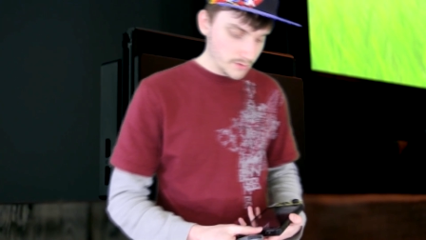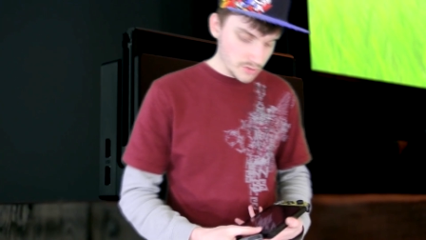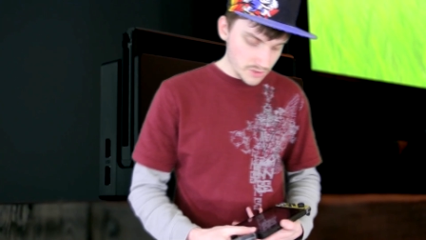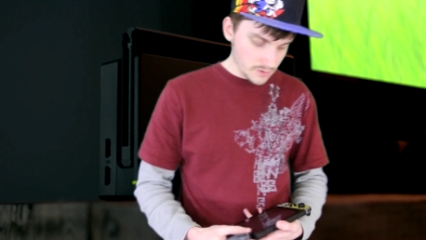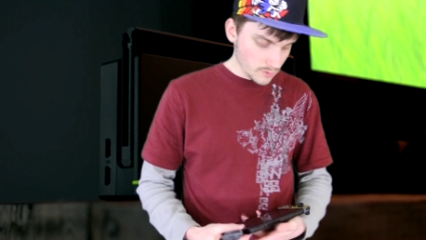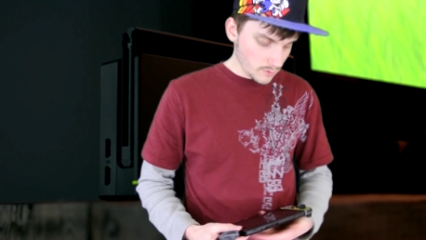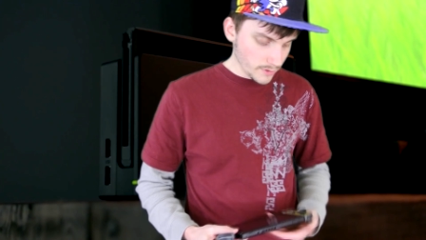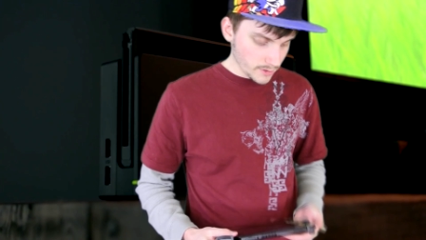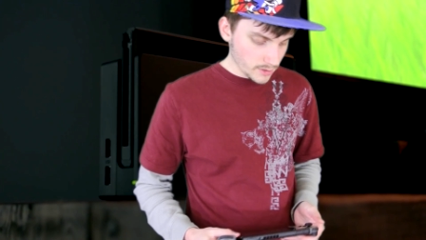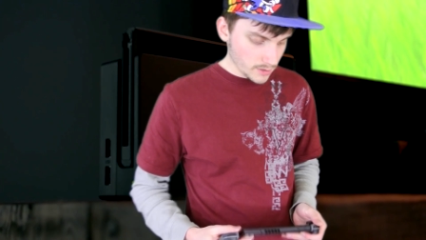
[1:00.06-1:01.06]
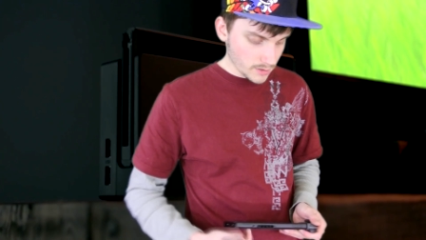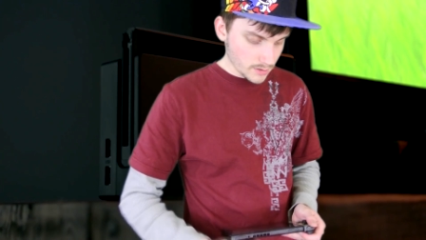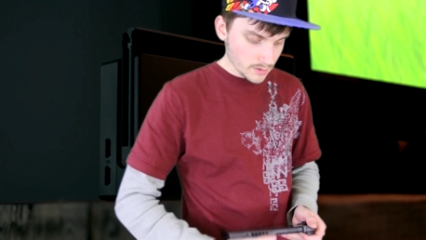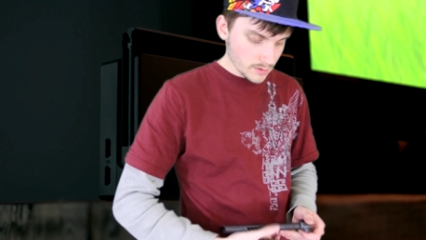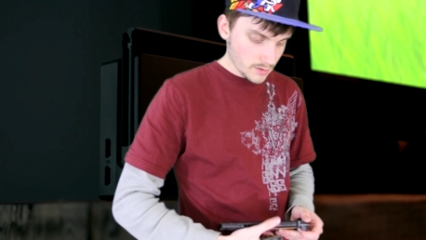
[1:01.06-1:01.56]
let's just do a quick
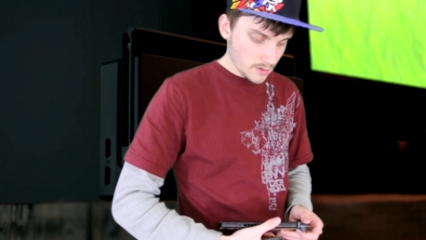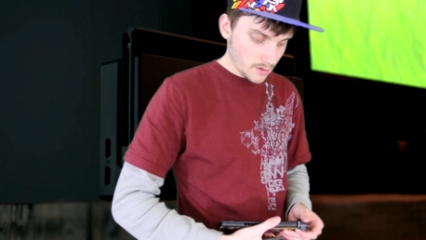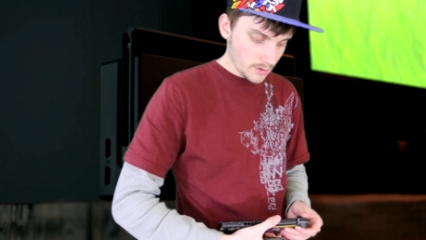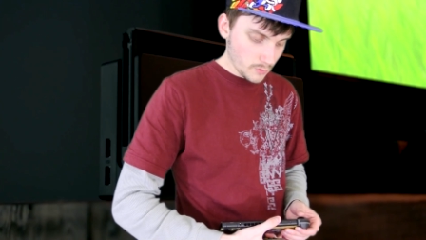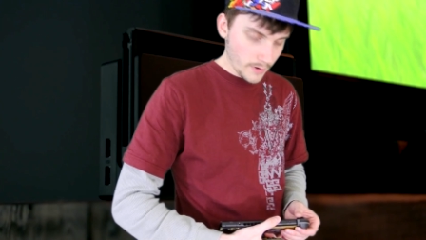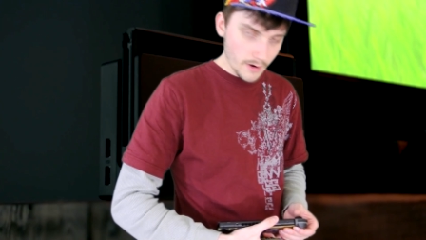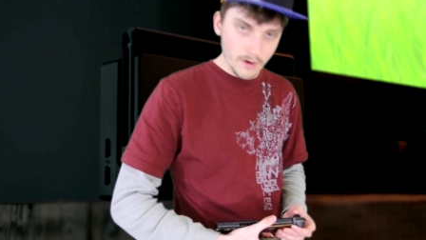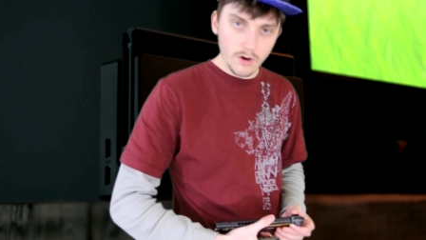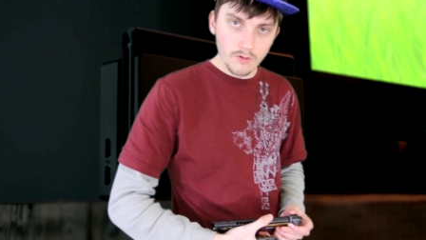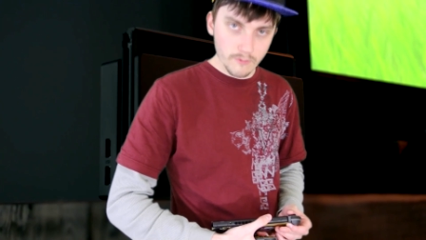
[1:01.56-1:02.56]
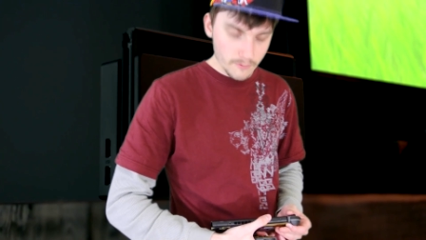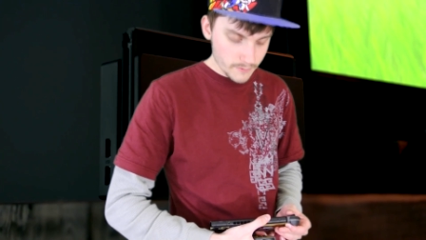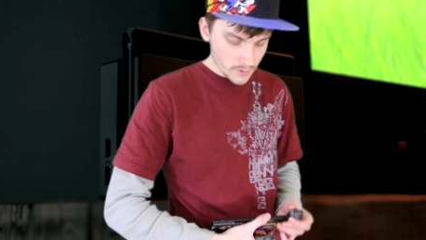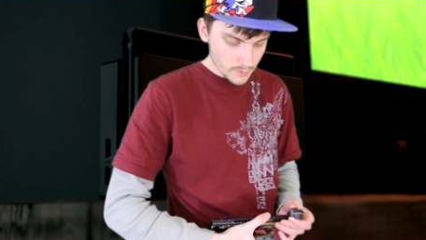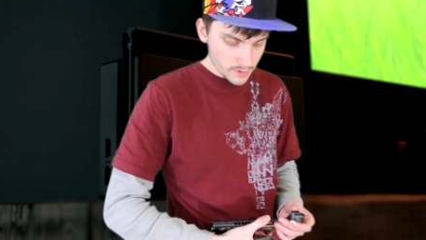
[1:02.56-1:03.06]
hardware
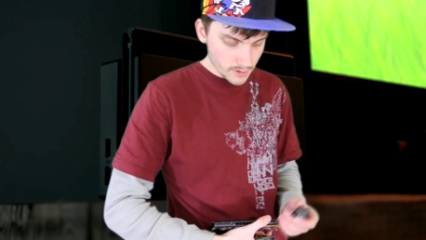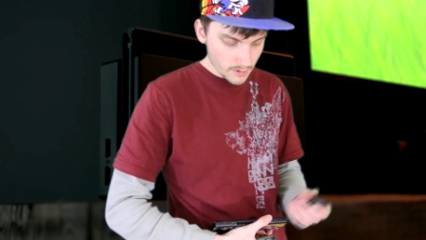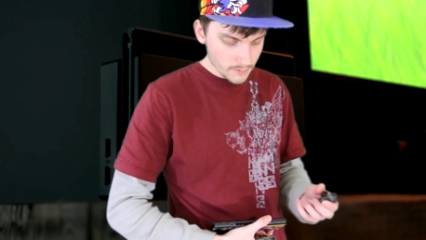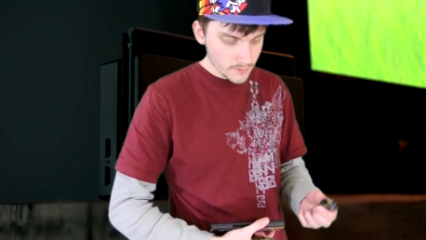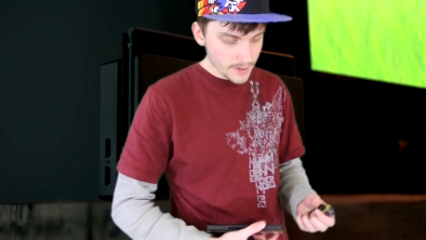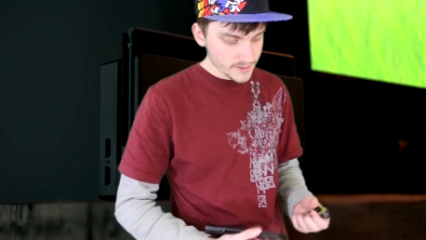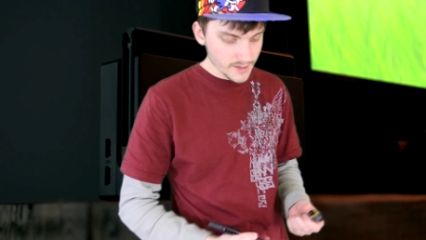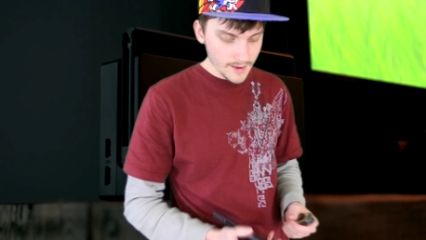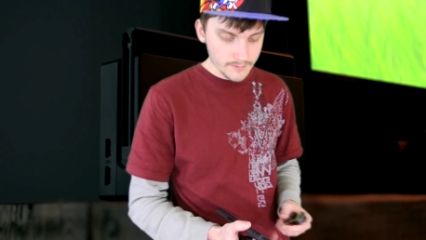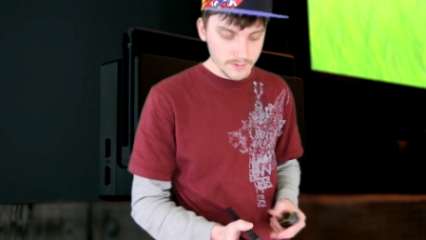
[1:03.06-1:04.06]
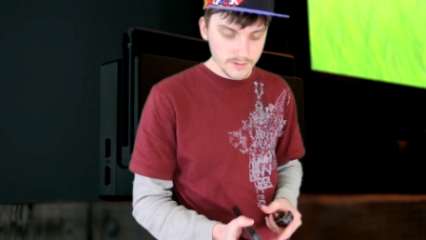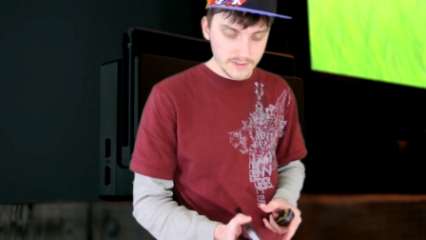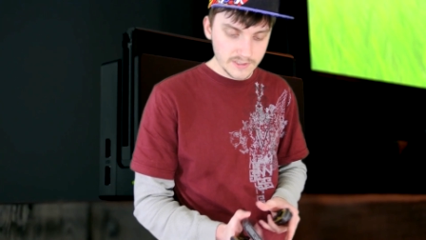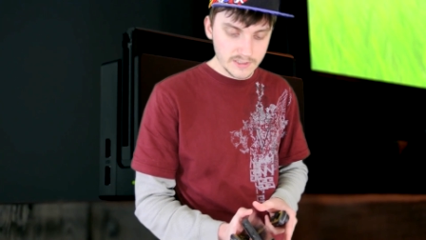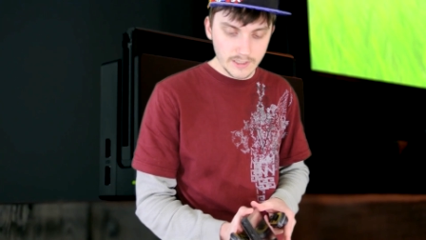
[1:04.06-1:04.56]
overview here if you guys haven't
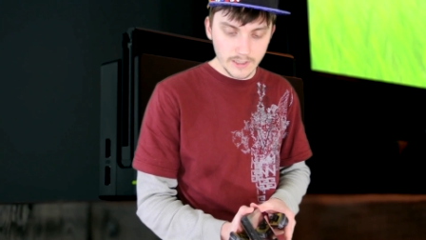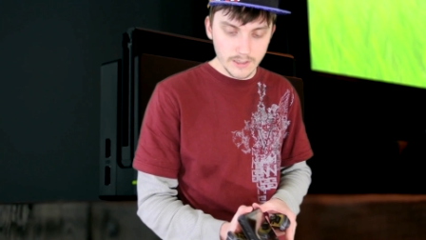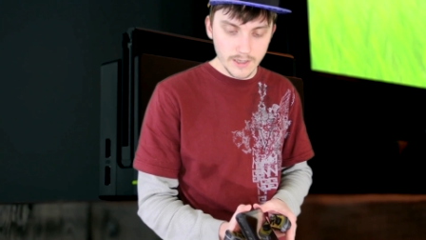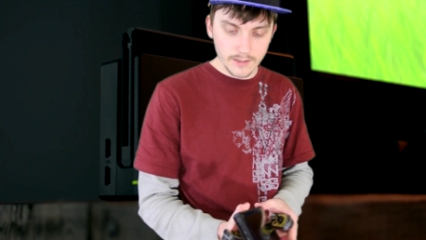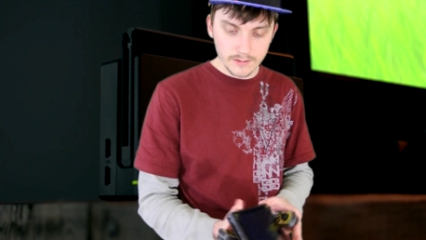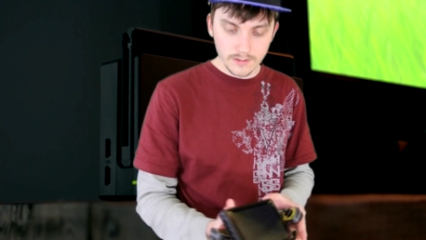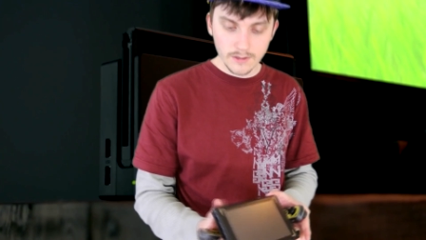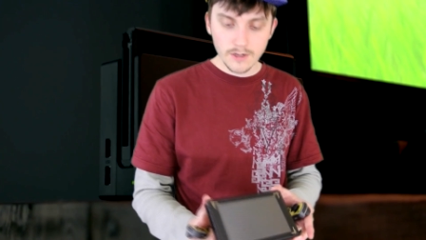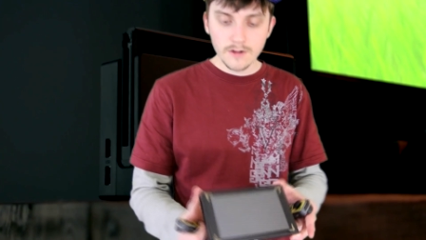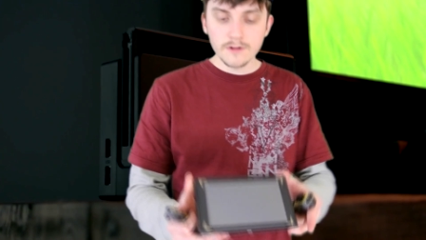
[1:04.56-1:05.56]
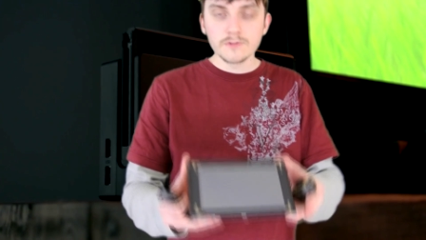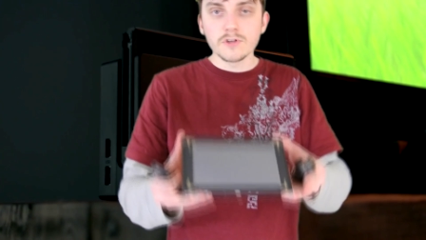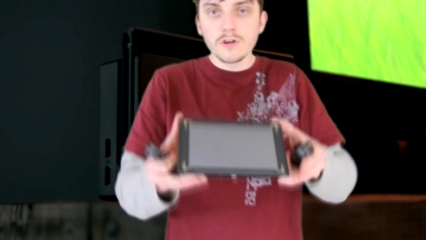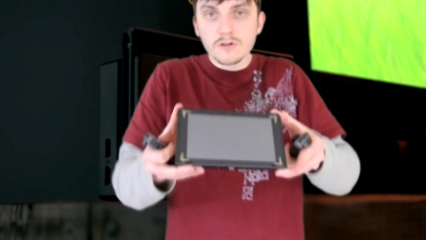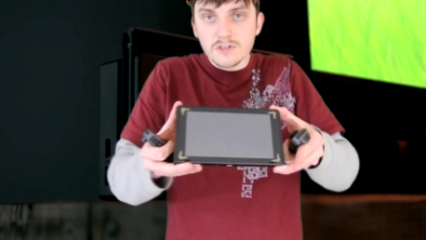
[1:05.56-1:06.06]
seen it yet.
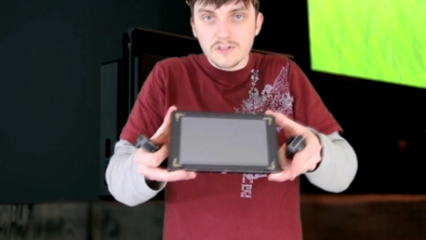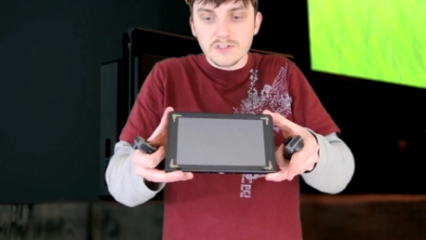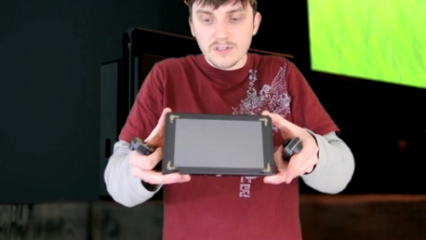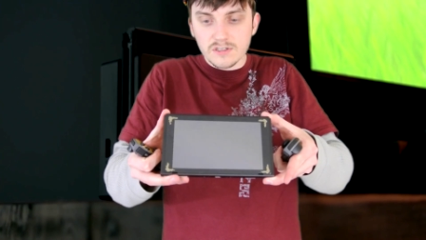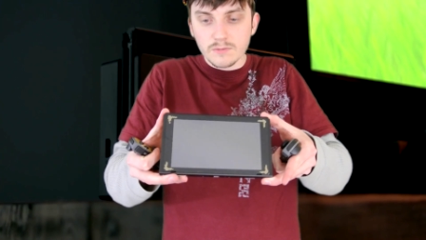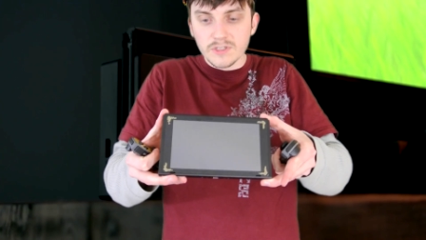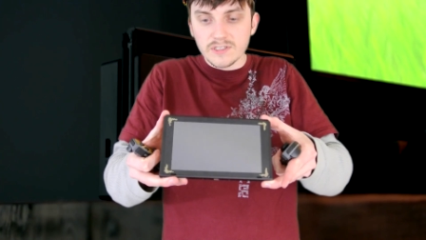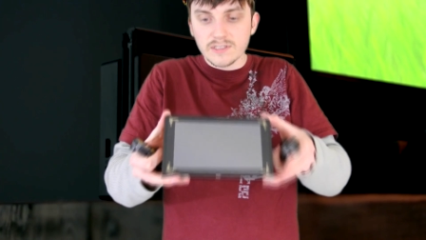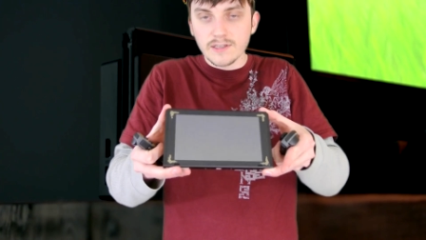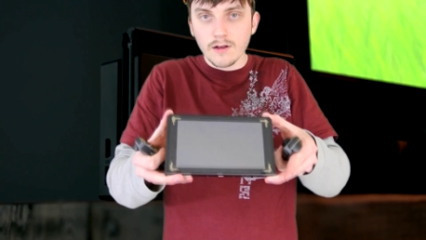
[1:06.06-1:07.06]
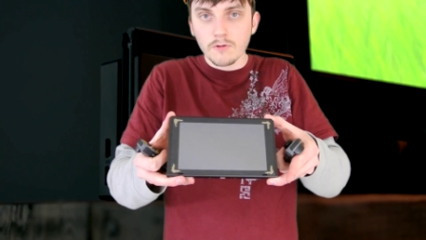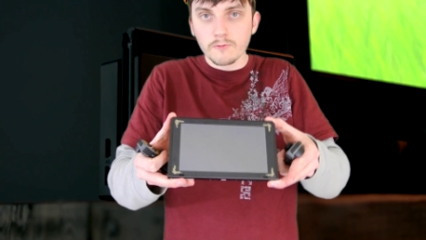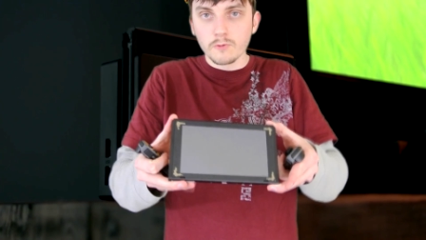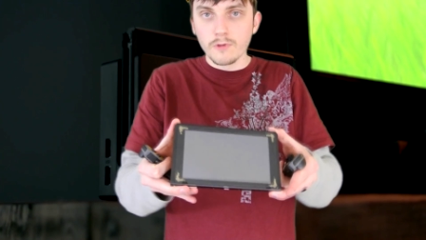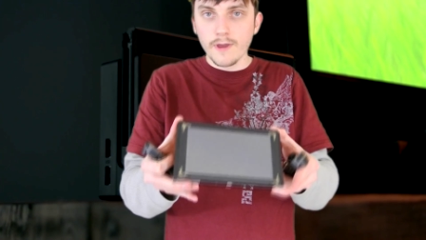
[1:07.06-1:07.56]
So here's the system
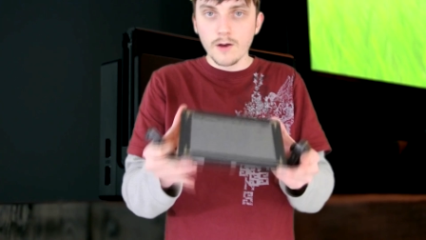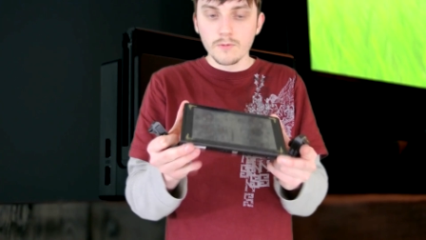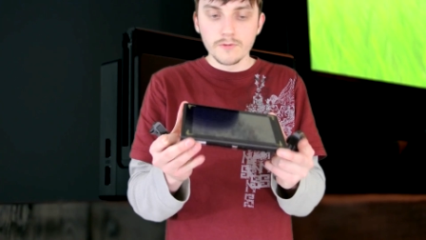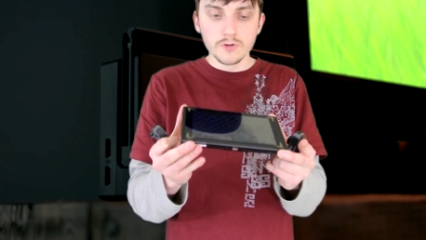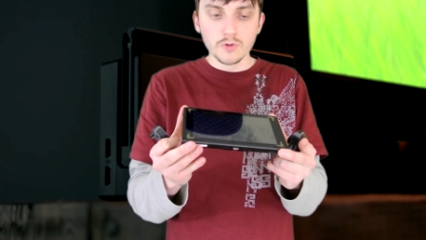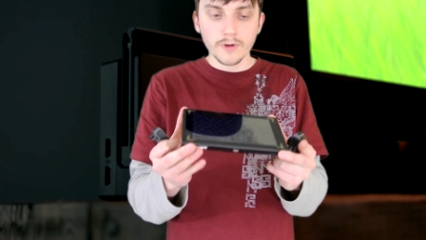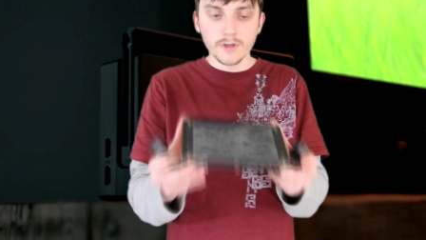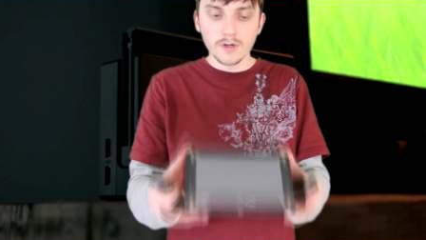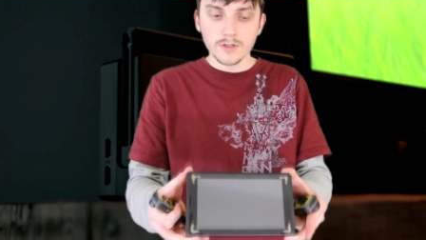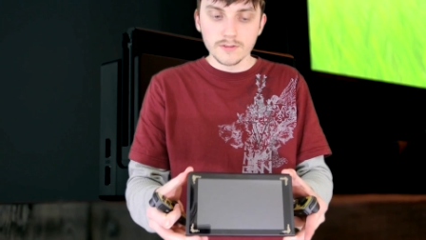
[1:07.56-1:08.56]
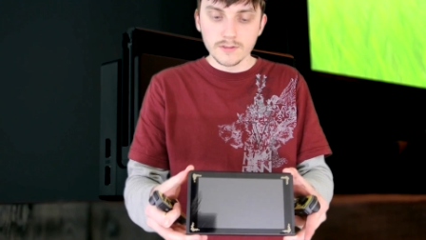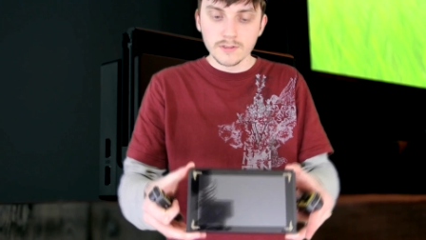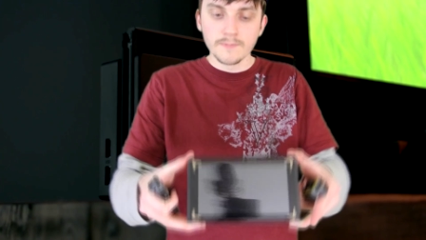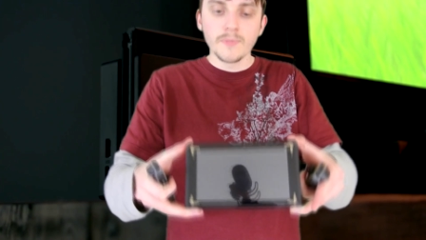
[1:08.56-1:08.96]
itself without the Joy-Cons.